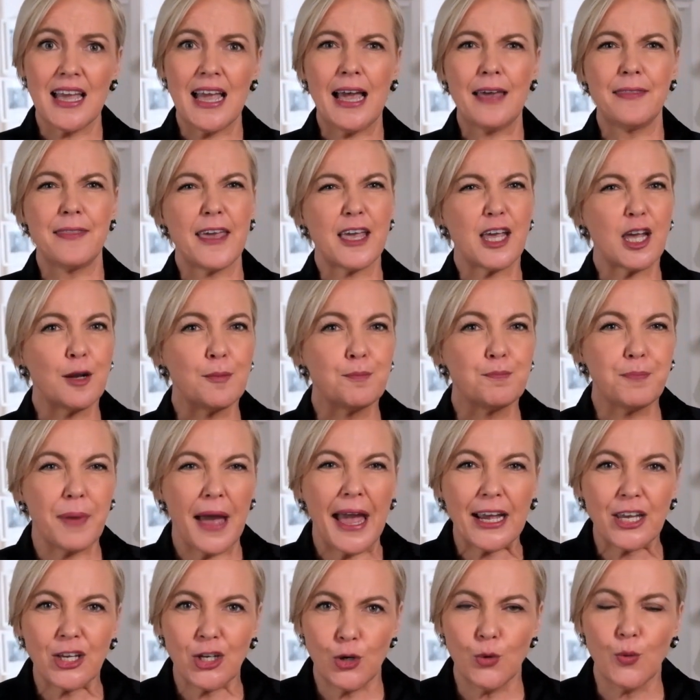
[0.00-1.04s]
and they can
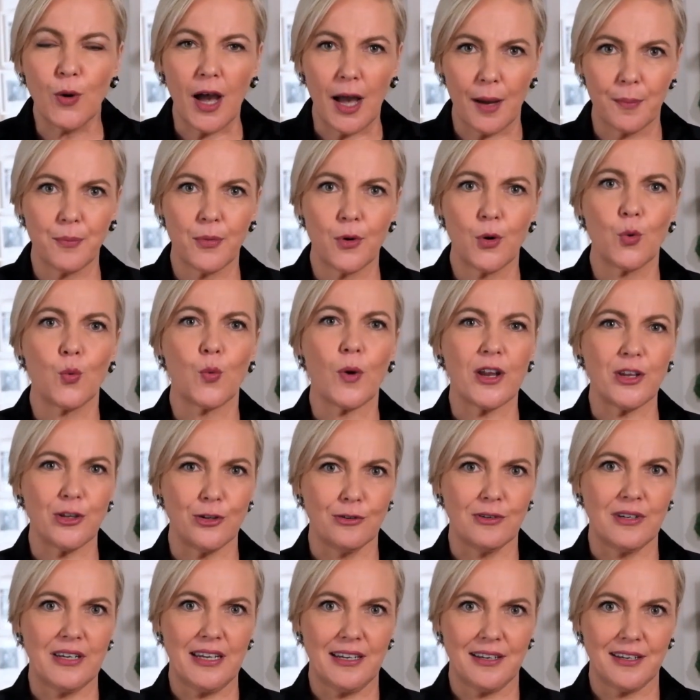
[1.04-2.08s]
back you up when
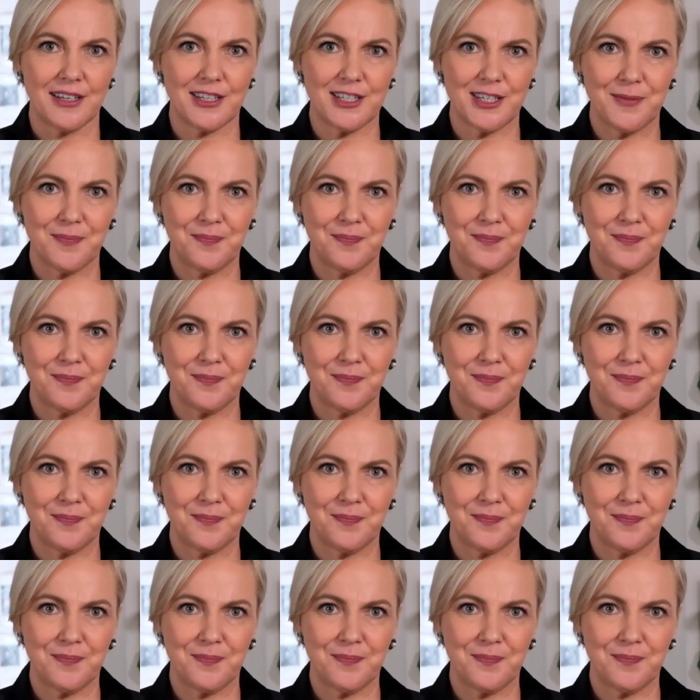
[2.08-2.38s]
you need it.